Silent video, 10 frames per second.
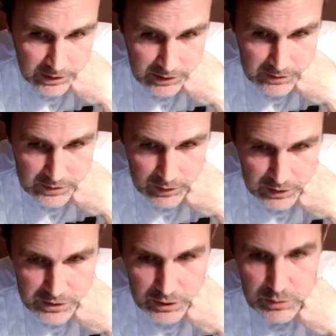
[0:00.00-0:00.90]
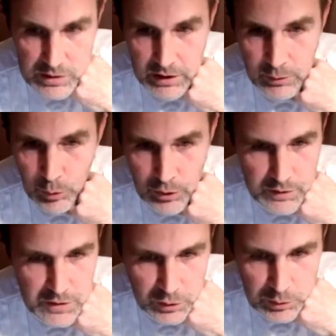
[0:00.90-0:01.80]
So there's usually 1 or
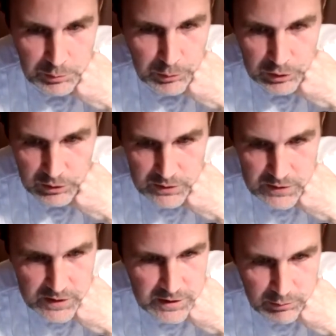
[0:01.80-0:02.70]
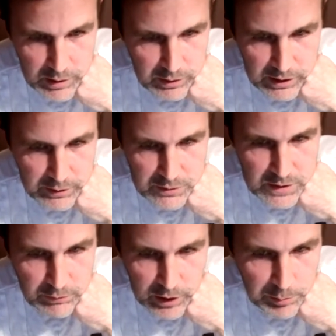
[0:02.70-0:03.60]
2 models sitting around the house
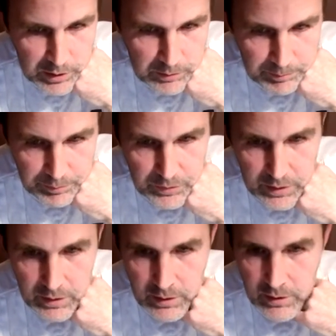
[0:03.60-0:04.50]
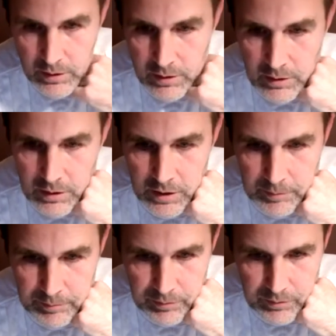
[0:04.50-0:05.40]
developing
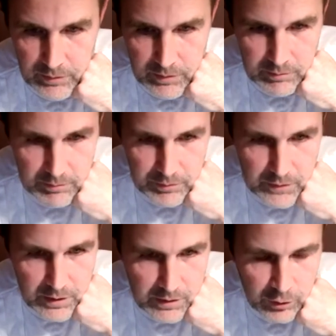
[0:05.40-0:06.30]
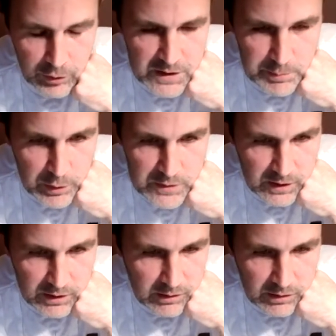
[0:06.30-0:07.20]
or
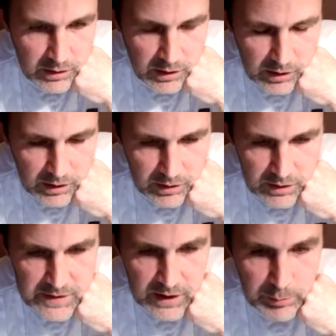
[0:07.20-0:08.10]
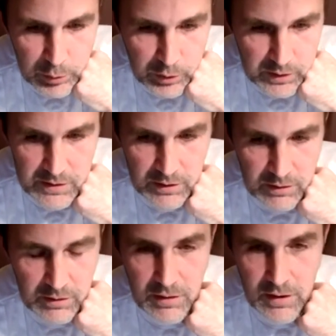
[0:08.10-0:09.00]
exposing at any point,
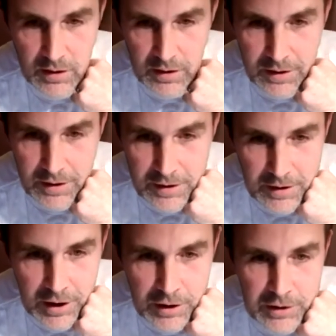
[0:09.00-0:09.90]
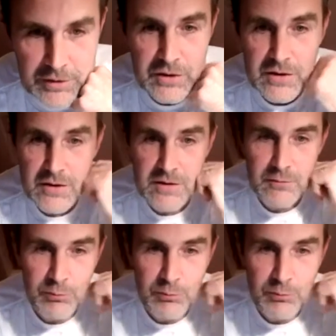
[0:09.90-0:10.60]
and I'll just